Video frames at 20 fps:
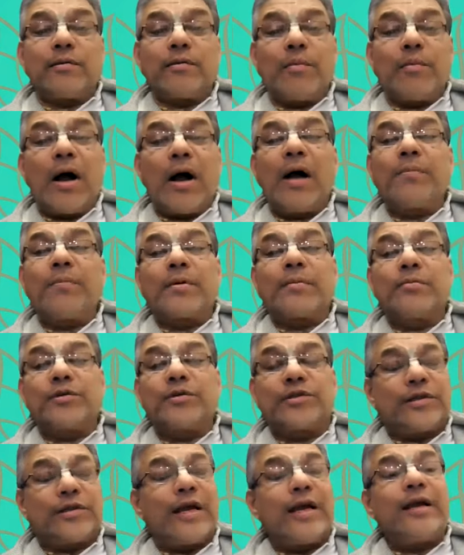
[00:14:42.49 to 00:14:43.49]
Mahaprabhu
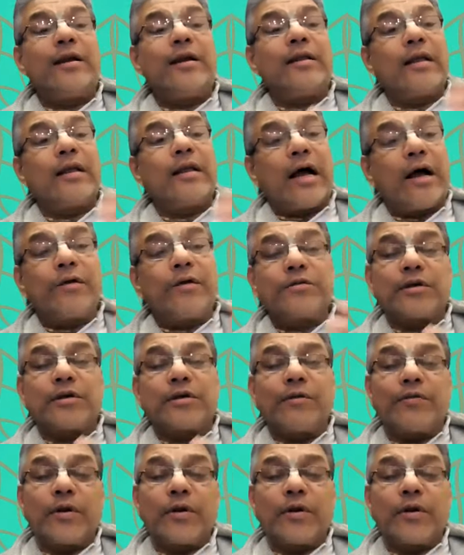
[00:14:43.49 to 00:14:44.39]
stayed in the house of